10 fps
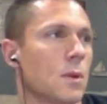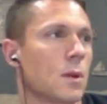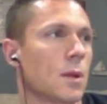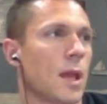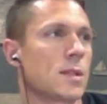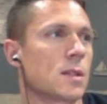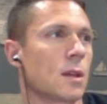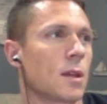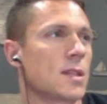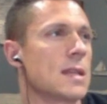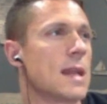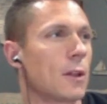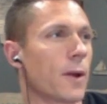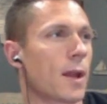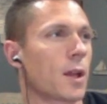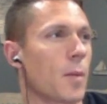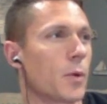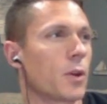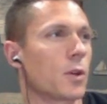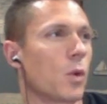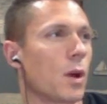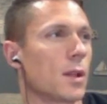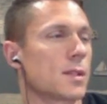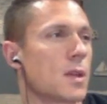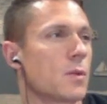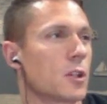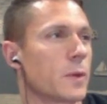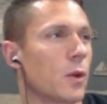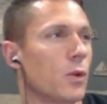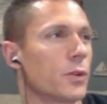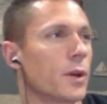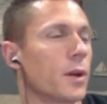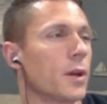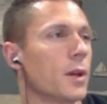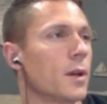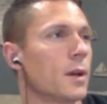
Casey Naylor had a couple good ones. He was a little bit older.